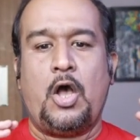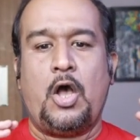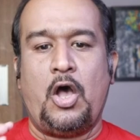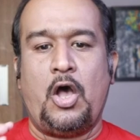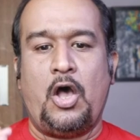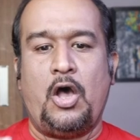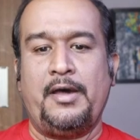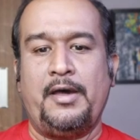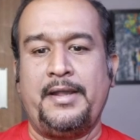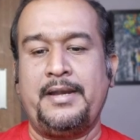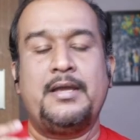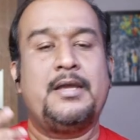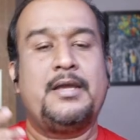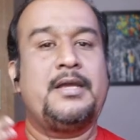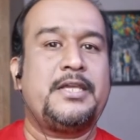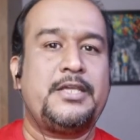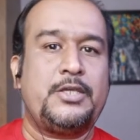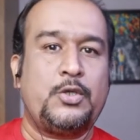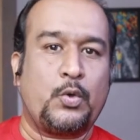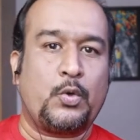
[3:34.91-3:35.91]
or
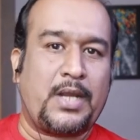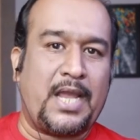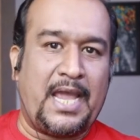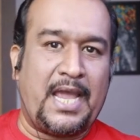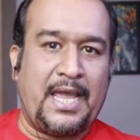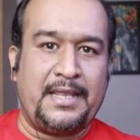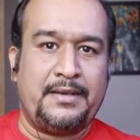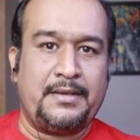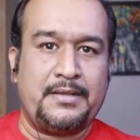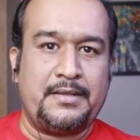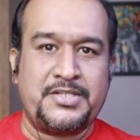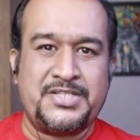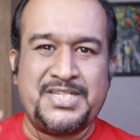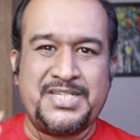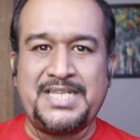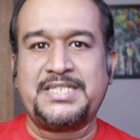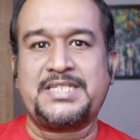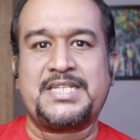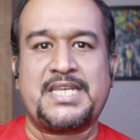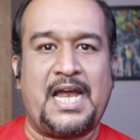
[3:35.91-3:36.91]
you can
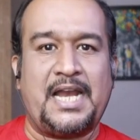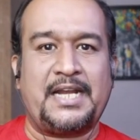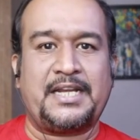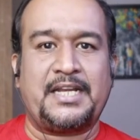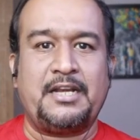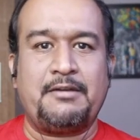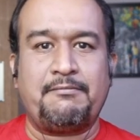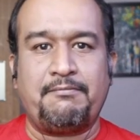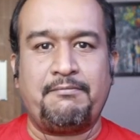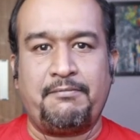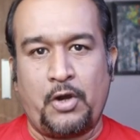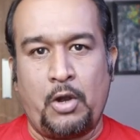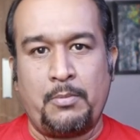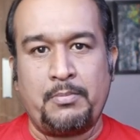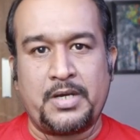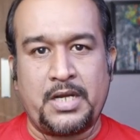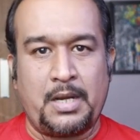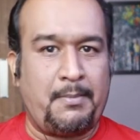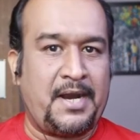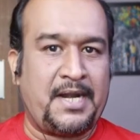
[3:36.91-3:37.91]
just start it
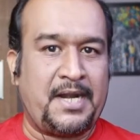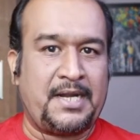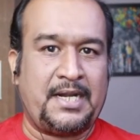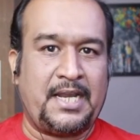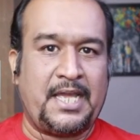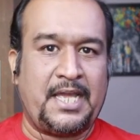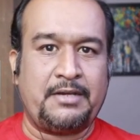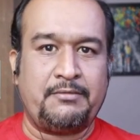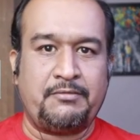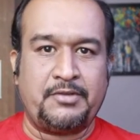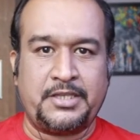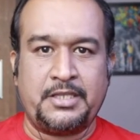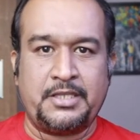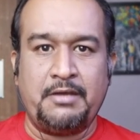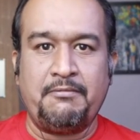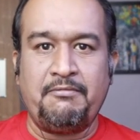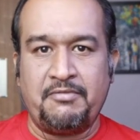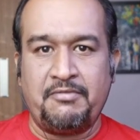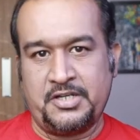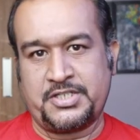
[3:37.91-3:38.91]
from command line with
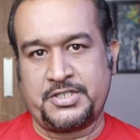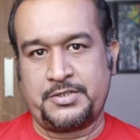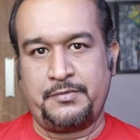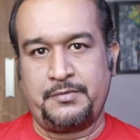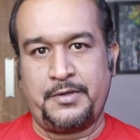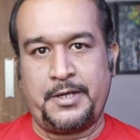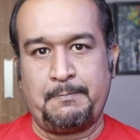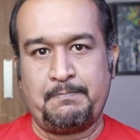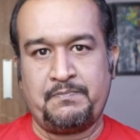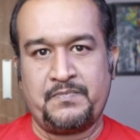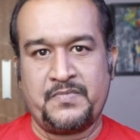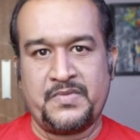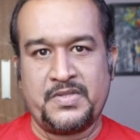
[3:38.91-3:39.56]
the first way.